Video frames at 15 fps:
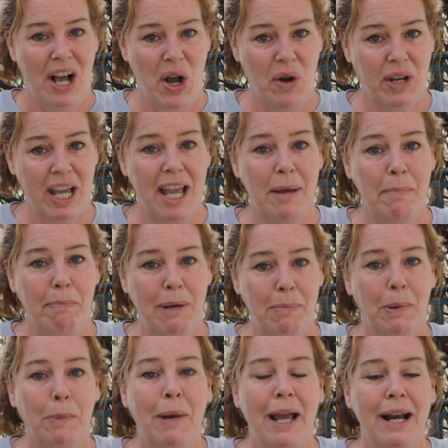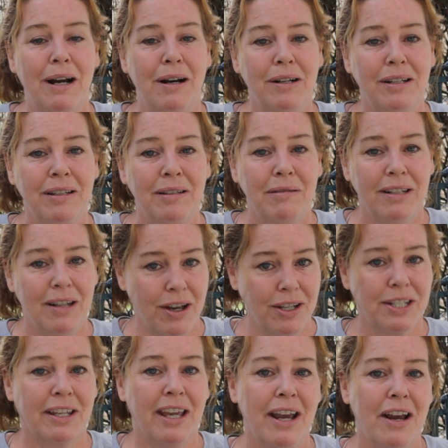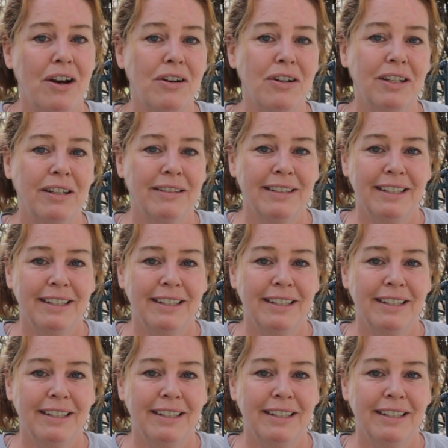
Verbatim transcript: Okay, be prepared, not scared,